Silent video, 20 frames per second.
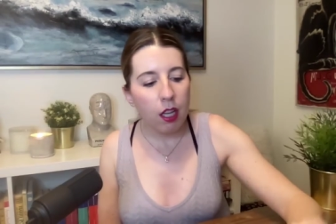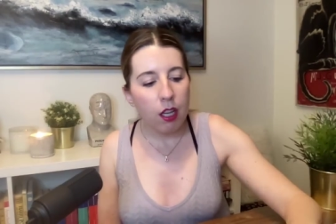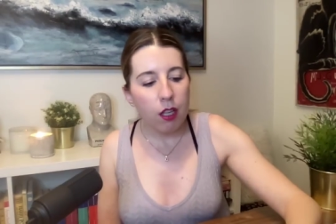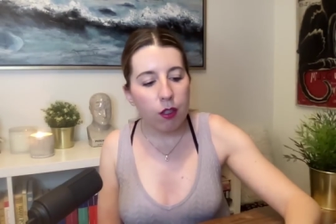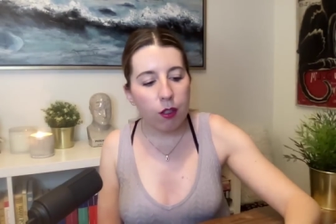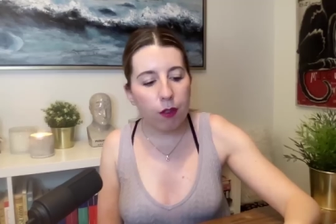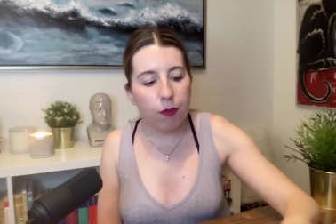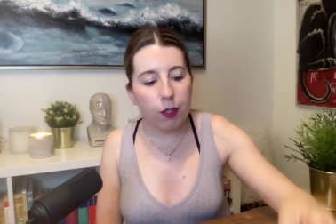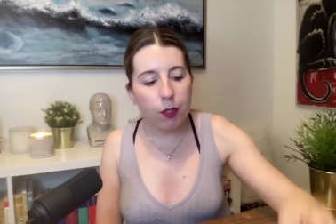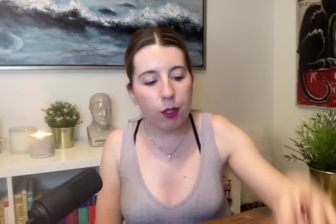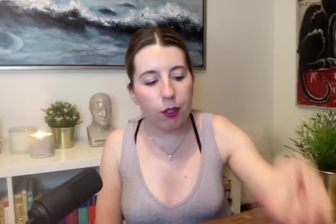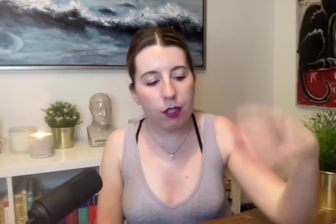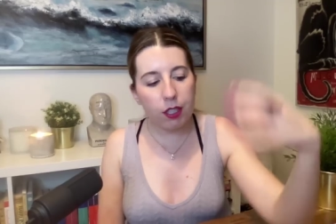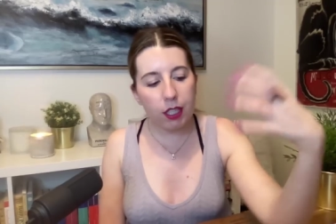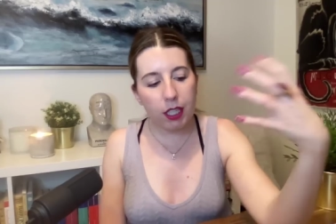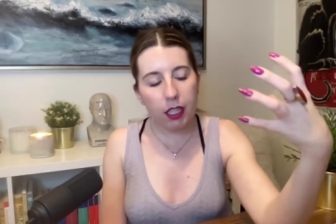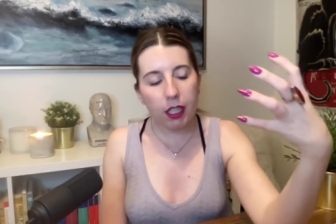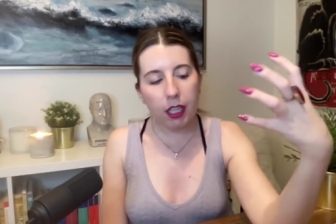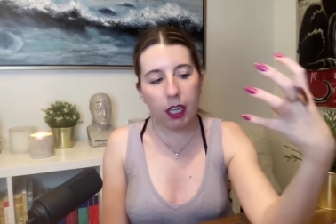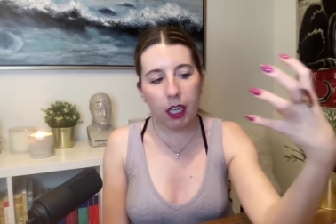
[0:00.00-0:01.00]
So if you're
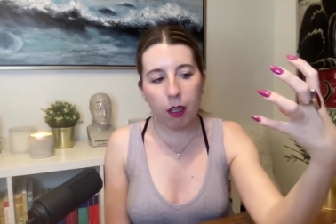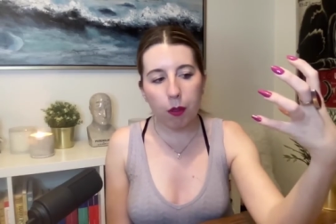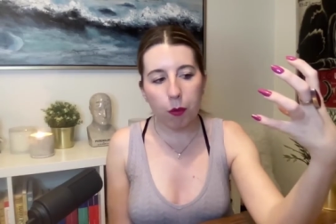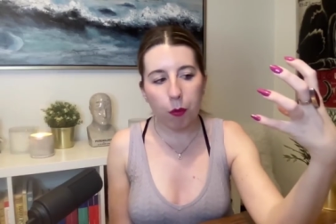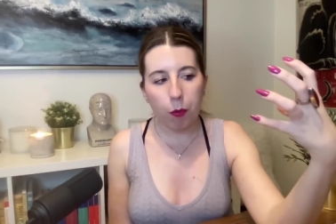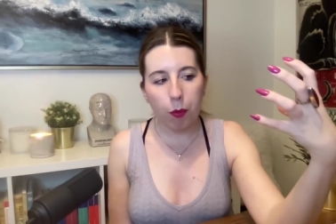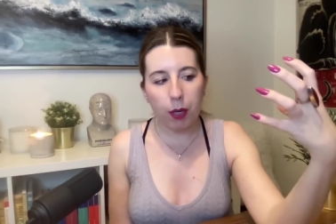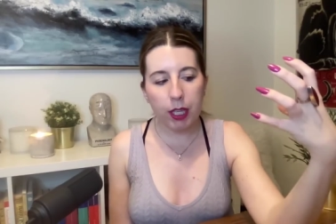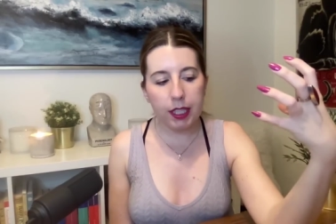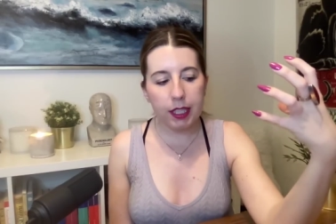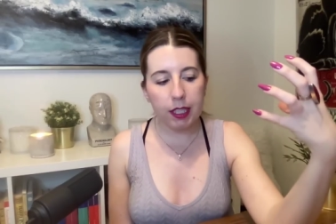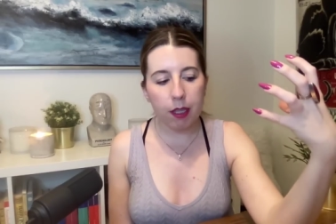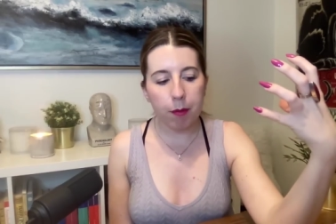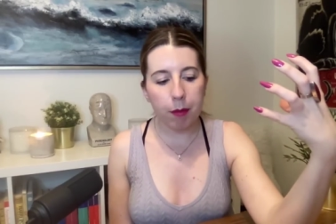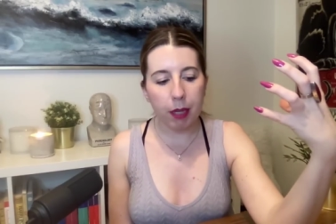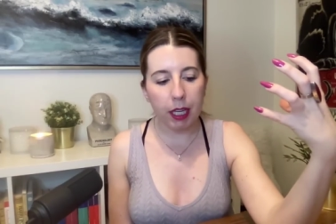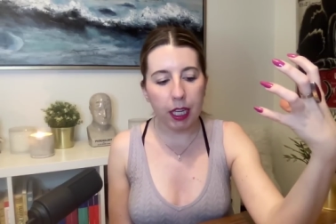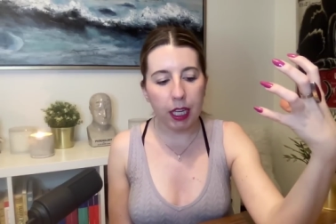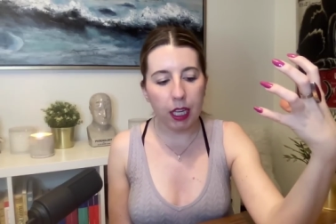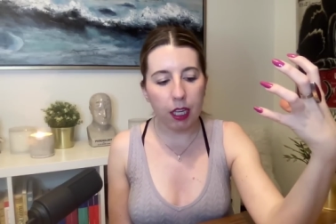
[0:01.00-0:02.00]
dealing with
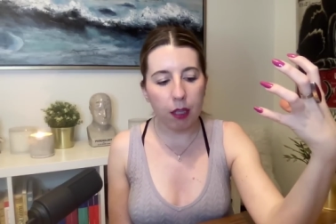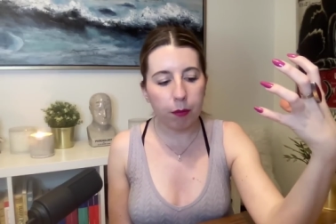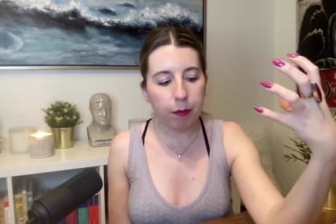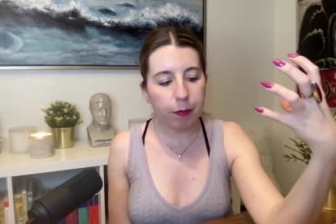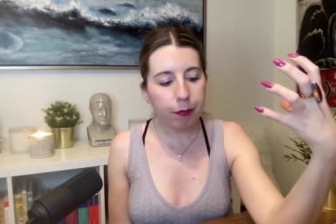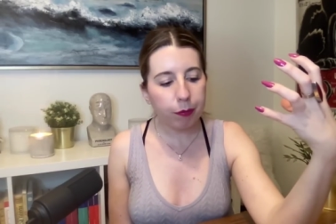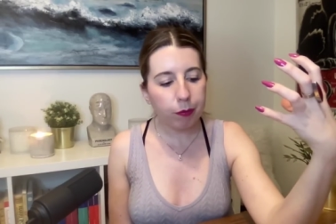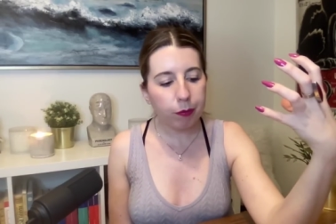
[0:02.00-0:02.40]
somebody